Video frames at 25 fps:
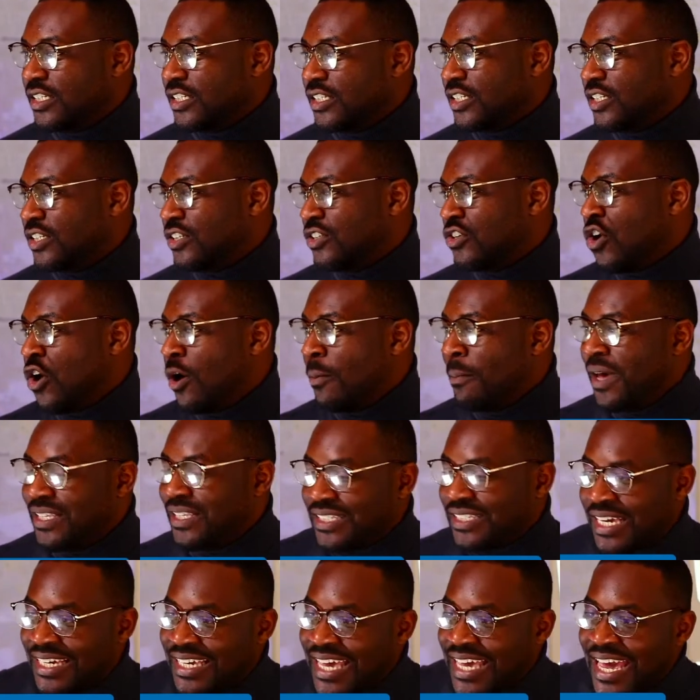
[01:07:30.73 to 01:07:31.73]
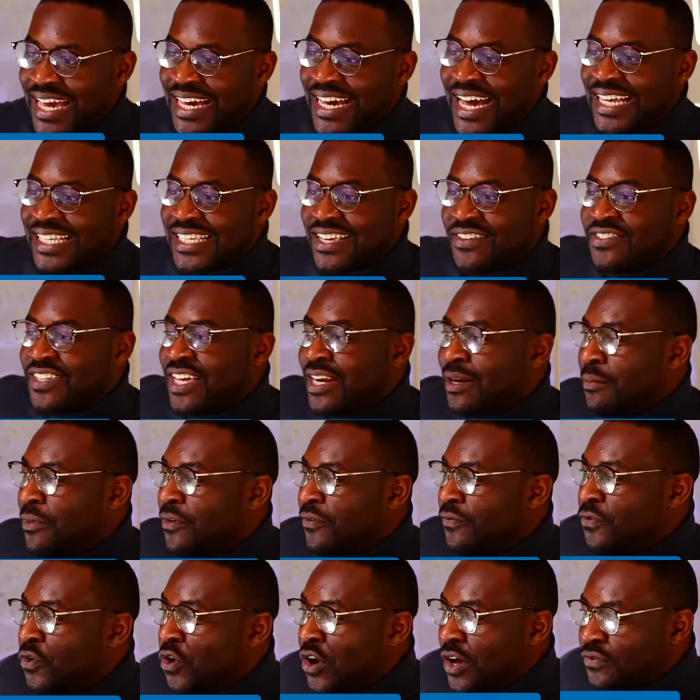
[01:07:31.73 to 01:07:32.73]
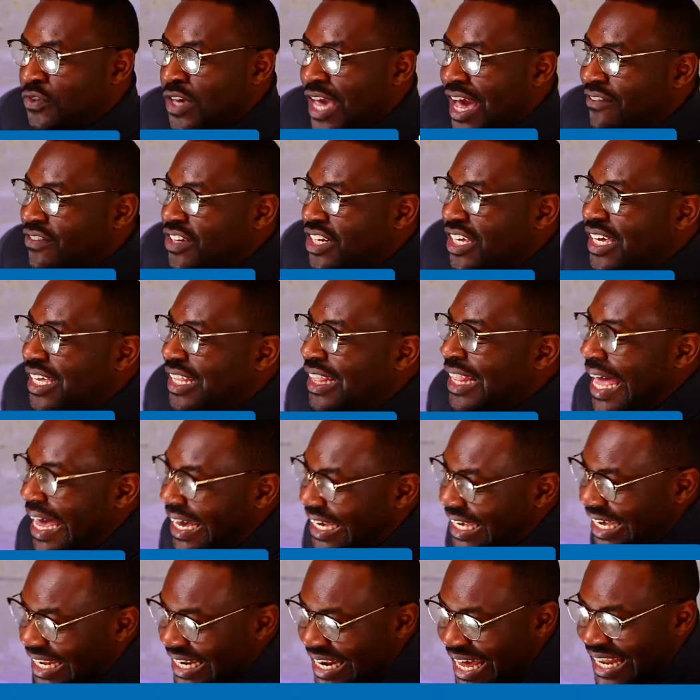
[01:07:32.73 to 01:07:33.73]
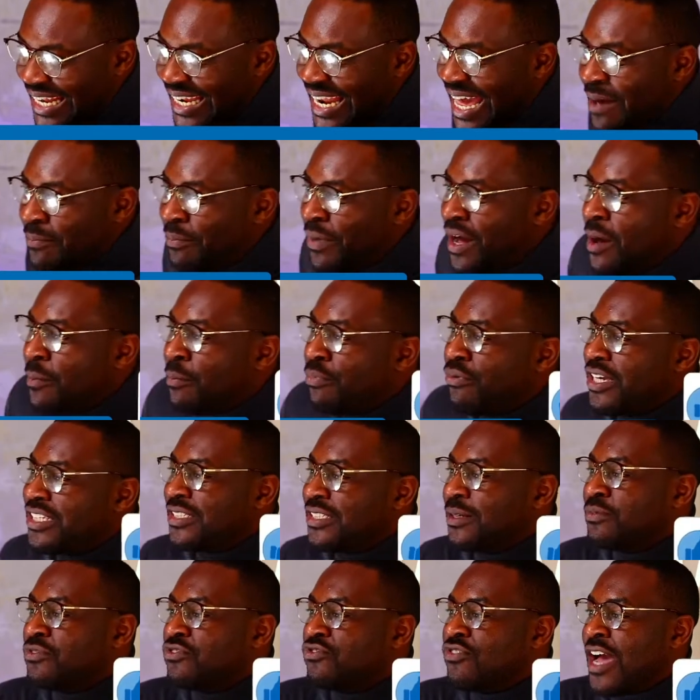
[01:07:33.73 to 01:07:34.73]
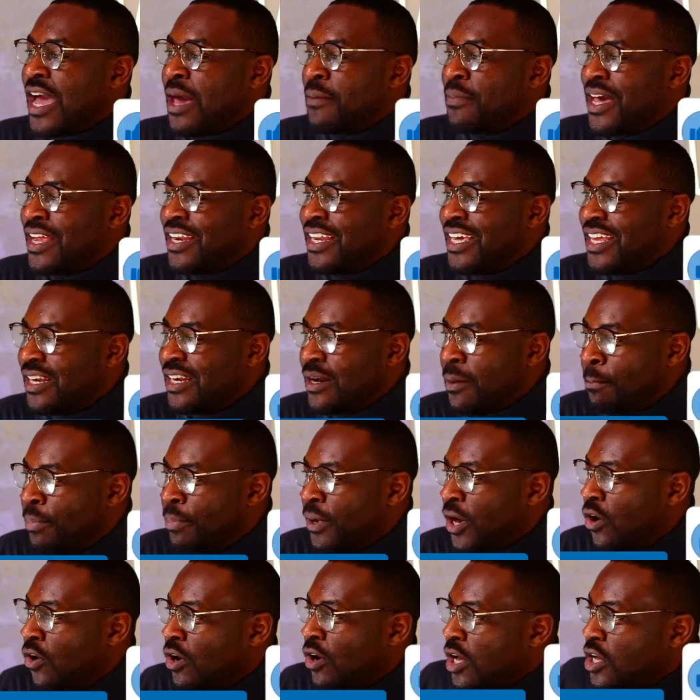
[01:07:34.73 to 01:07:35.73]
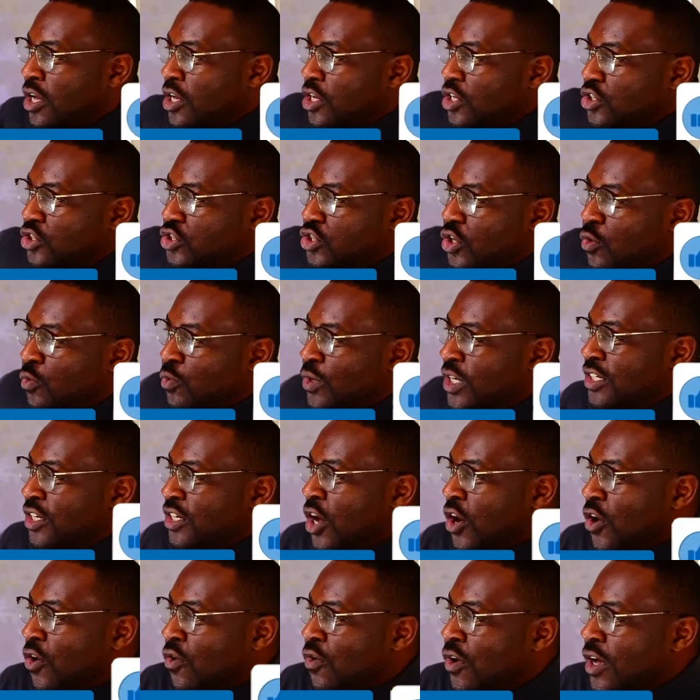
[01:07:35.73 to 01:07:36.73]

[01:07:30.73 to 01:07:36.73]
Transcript: comments. Again, guys, I've said it before. If you haven't hit that like button, press subscribe and hit the bell so we know